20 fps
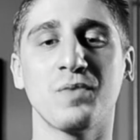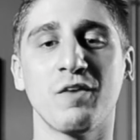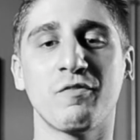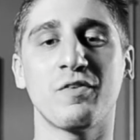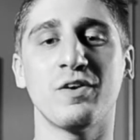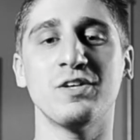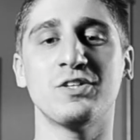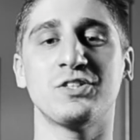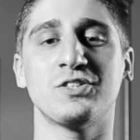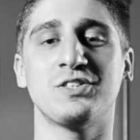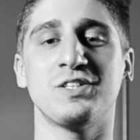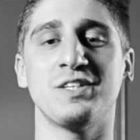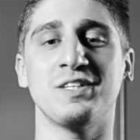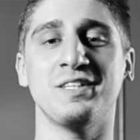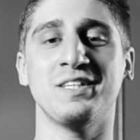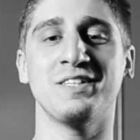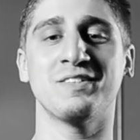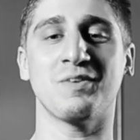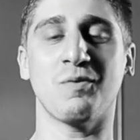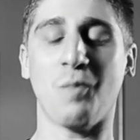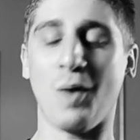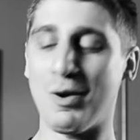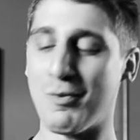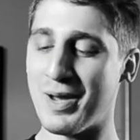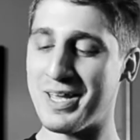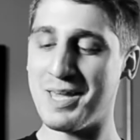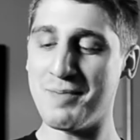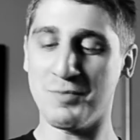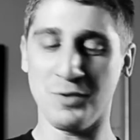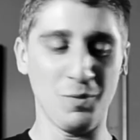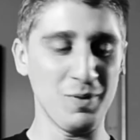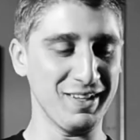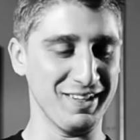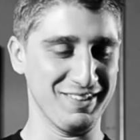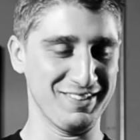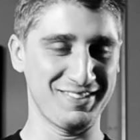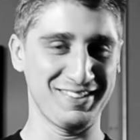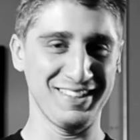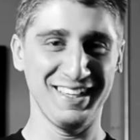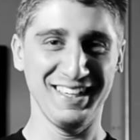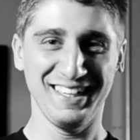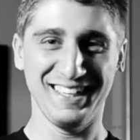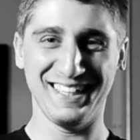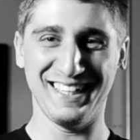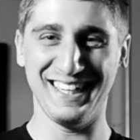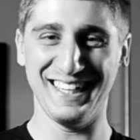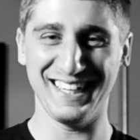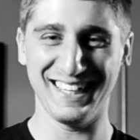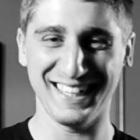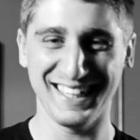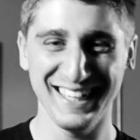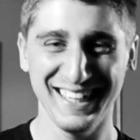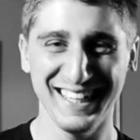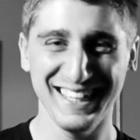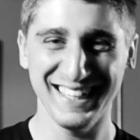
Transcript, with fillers: if you're interested in these, why do I keep doing this?